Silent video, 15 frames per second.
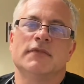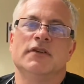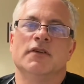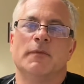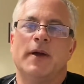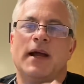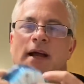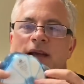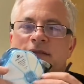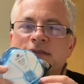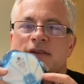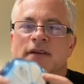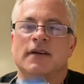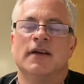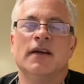your
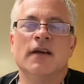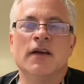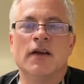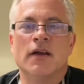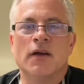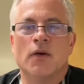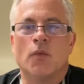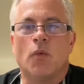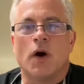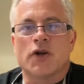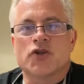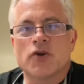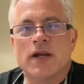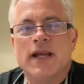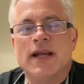mask,
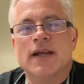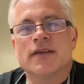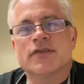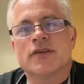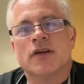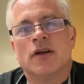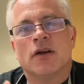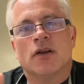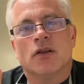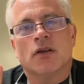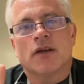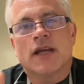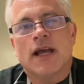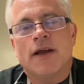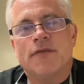wash your hands,
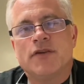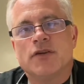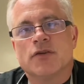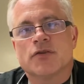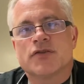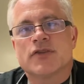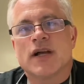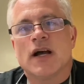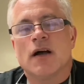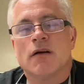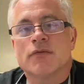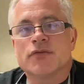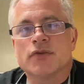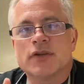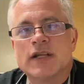look after
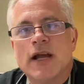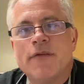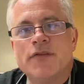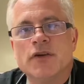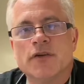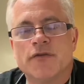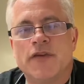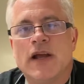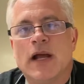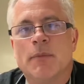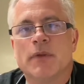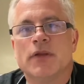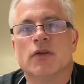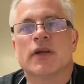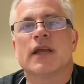yourselves, look after your
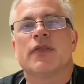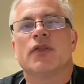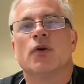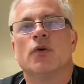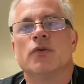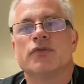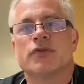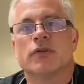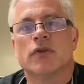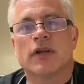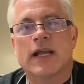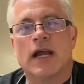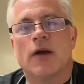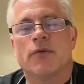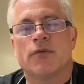family, look at those,
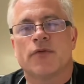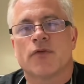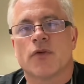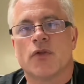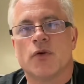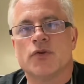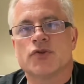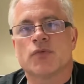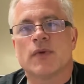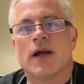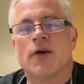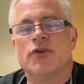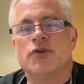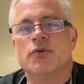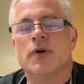look out for those
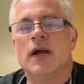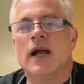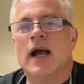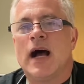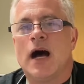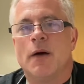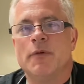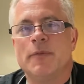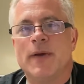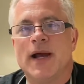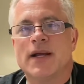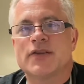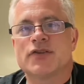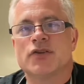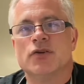around you. I'll be
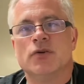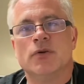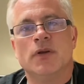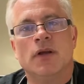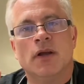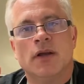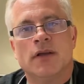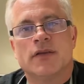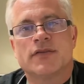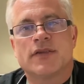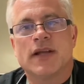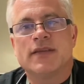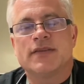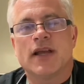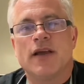back soon.
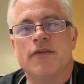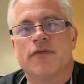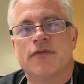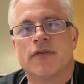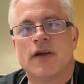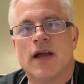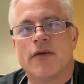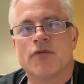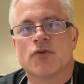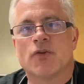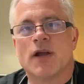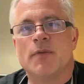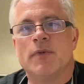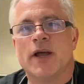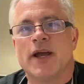Stay safe. Have a
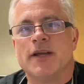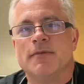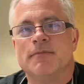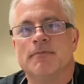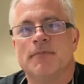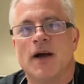great night.